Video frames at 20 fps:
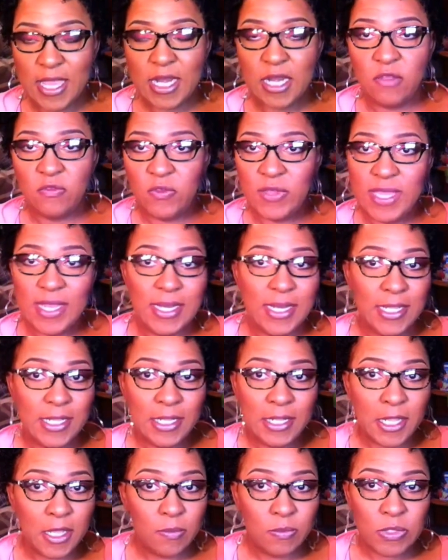and if you get any
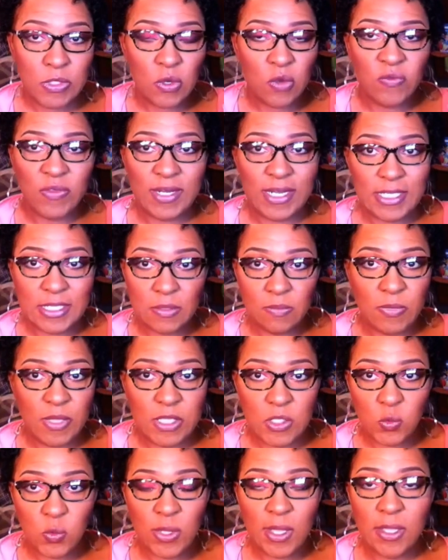clumps or if it doesn't
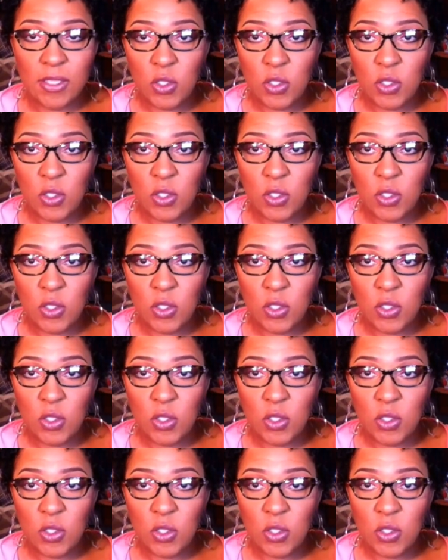mix well,